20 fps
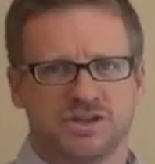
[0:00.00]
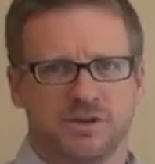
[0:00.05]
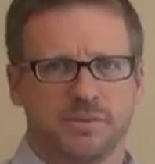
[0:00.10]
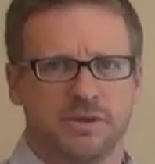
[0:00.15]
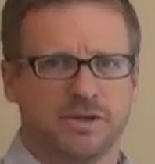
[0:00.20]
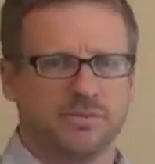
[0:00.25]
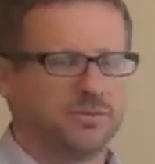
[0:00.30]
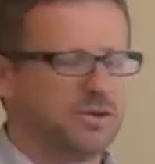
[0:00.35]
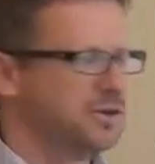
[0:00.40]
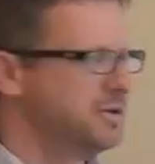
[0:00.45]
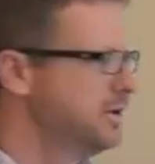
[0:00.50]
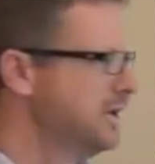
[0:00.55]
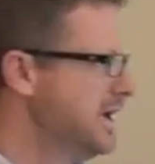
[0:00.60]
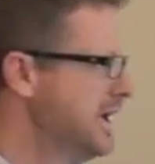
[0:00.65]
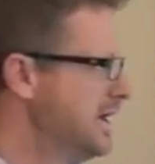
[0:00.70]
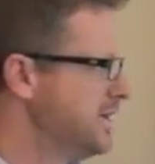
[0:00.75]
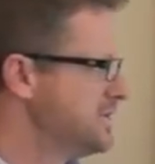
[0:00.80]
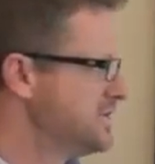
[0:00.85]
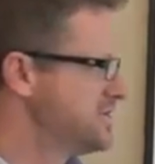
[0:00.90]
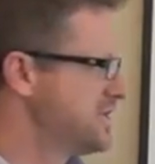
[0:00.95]
Some of them do.
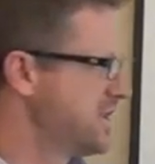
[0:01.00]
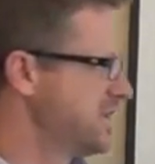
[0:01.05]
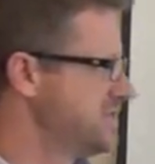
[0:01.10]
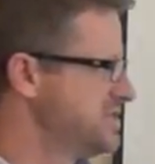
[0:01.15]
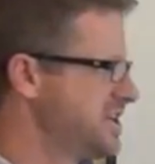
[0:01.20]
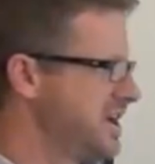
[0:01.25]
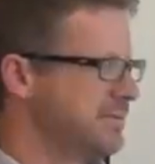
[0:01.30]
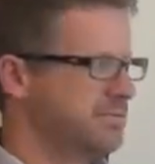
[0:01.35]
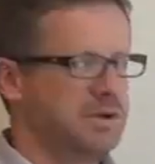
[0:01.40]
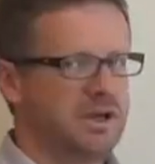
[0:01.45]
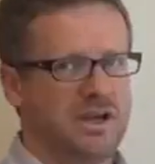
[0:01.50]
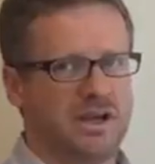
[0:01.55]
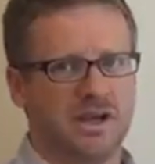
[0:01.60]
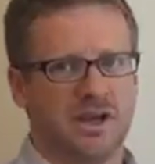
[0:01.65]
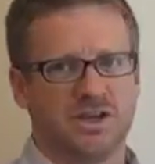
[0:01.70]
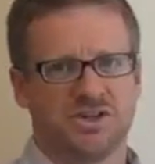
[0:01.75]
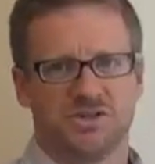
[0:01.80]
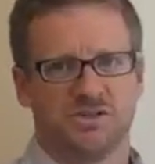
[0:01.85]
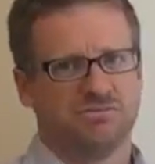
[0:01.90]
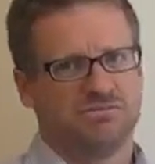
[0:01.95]
Does it contain
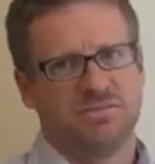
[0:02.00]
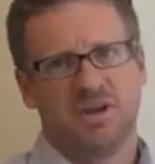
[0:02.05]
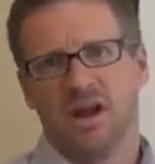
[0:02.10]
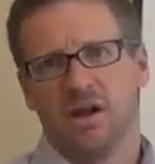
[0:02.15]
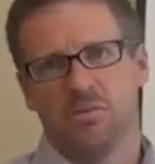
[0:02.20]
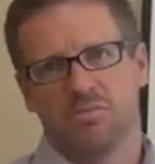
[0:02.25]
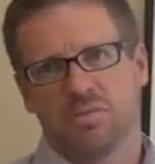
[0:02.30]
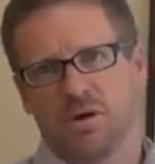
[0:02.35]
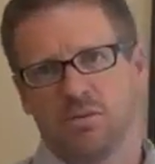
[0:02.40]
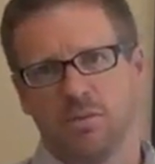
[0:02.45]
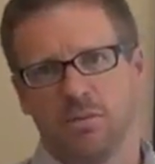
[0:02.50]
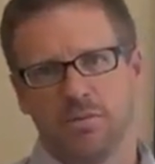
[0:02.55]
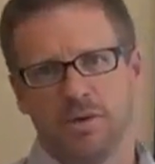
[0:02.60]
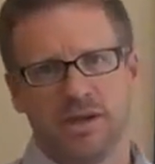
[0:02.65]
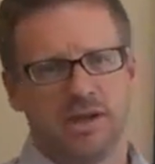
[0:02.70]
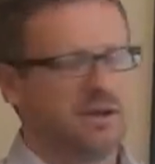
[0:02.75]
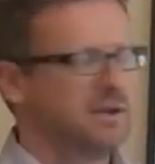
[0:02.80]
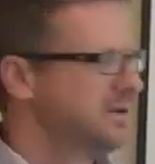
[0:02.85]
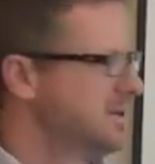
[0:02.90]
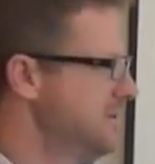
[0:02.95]
mediation? Yeah,
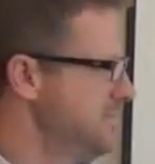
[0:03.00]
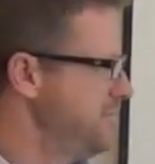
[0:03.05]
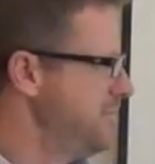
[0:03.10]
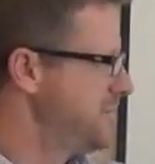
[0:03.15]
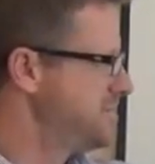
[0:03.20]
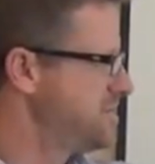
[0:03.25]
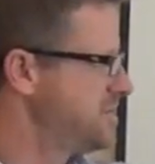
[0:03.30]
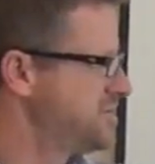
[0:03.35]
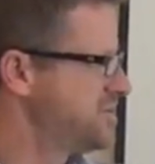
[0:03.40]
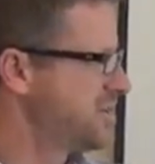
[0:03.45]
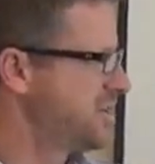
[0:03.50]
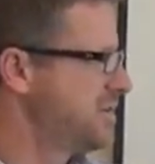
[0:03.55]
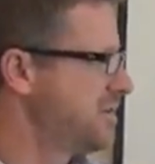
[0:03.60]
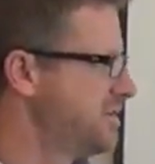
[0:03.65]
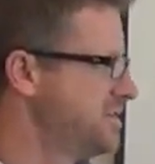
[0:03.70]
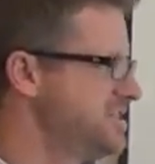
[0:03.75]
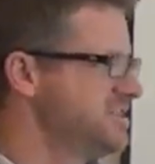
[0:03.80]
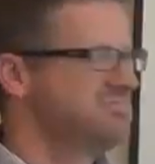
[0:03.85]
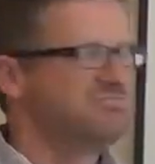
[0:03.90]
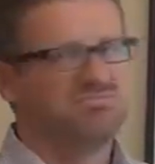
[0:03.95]
probably. Message
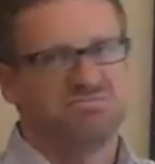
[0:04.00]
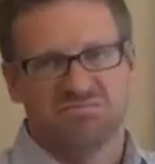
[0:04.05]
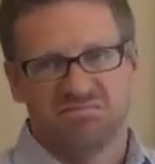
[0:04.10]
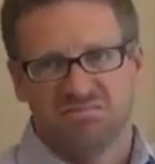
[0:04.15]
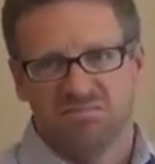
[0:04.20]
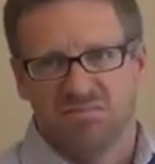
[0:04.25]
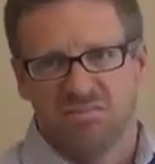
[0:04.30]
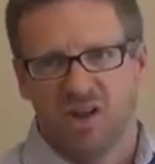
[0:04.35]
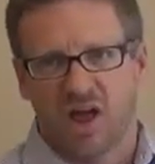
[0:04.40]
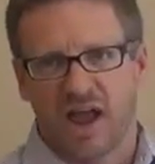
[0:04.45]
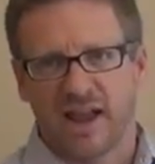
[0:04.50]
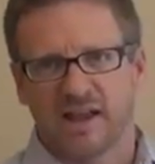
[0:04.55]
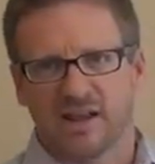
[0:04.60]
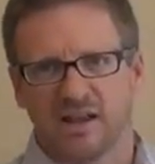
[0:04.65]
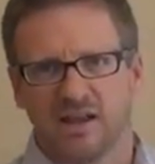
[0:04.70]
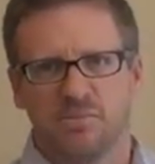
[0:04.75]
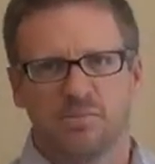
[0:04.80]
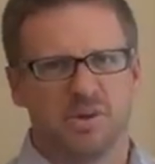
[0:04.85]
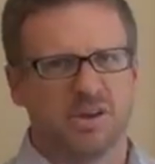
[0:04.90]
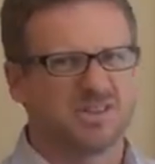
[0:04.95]
security?
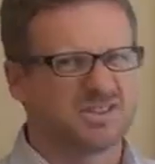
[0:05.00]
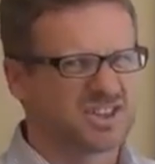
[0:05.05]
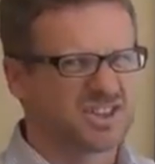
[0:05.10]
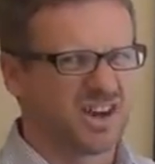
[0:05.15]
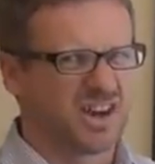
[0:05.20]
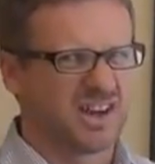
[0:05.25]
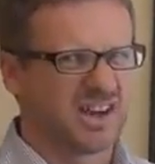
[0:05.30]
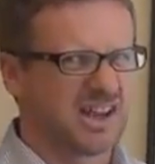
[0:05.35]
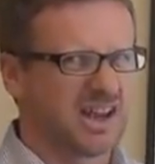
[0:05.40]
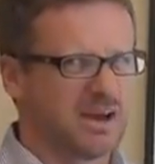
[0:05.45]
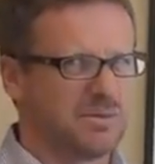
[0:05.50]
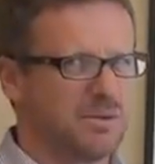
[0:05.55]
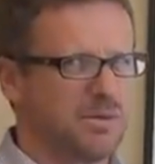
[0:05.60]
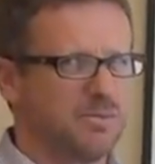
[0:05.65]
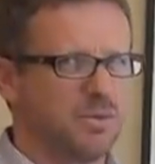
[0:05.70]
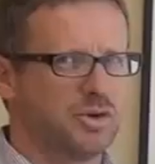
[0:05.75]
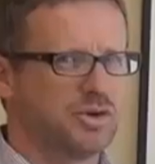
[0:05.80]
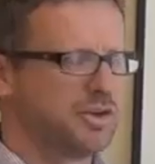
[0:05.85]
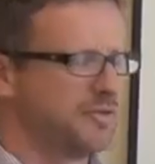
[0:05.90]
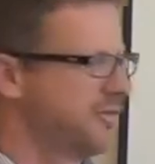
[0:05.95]
Likely, but starting to get a
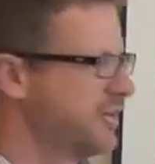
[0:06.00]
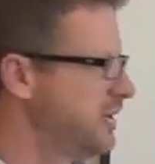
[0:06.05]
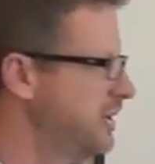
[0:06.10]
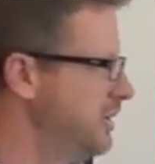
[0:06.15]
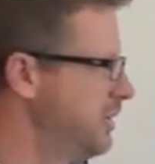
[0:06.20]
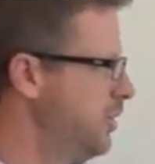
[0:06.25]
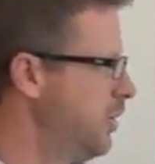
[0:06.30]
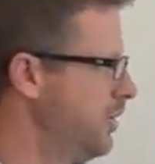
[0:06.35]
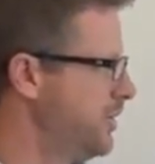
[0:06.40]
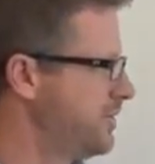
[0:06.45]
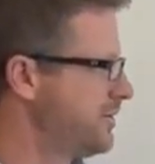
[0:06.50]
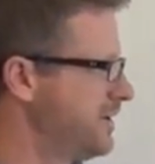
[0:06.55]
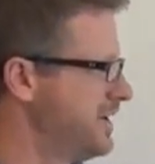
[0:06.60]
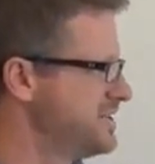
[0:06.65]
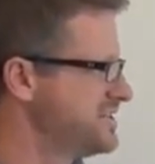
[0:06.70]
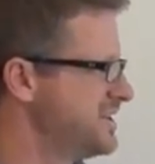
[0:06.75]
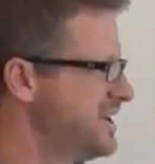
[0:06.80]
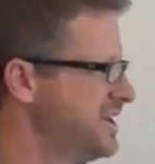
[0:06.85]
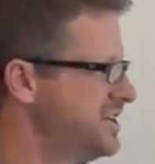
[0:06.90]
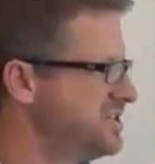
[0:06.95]
bit more difficult.
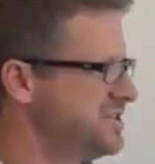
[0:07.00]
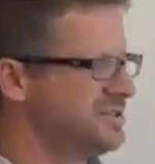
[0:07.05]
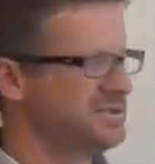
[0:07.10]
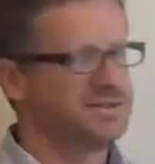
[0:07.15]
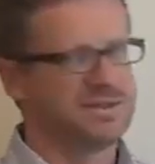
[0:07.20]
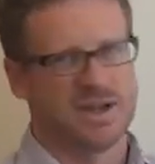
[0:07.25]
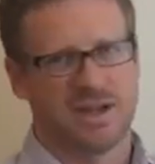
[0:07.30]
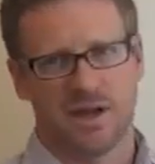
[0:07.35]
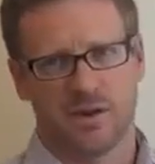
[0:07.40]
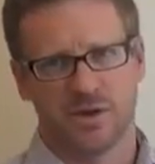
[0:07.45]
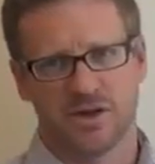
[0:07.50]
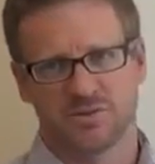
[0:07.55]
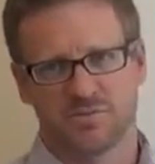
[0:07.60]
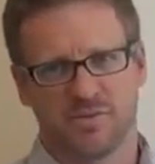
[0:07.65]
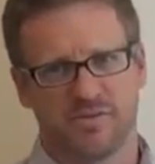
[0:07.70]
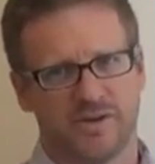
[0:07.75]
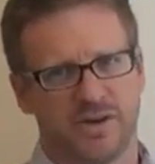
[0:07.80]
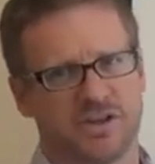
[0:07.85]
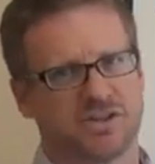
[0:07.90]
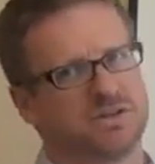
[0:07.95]
Authorization, DOS
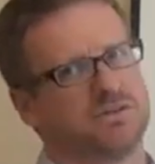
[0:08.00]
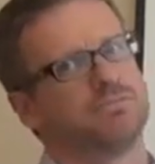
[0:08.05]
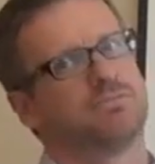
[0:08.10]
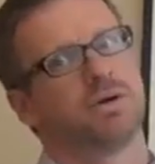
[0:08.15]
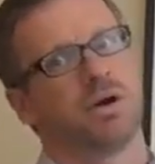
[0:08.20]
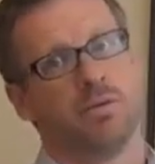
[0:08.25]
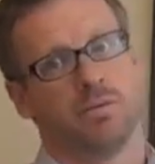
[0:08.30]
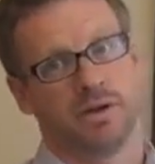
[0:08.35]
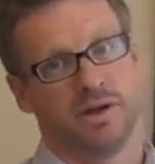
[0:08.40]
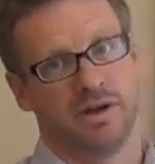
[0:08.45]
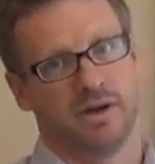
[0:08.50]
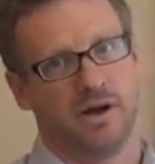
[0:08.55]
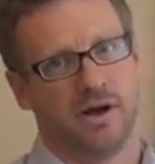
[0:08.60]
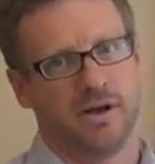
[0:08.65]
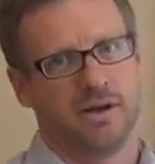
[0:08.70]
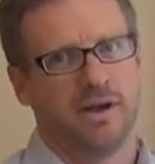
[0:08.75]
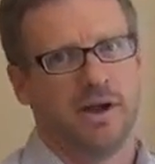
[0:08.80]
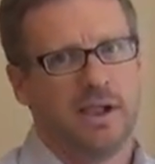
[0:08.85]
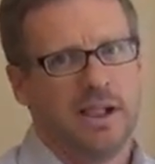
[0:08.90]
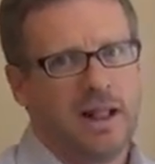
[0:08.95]
prevention? Probably
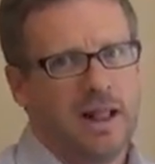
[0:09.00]
not.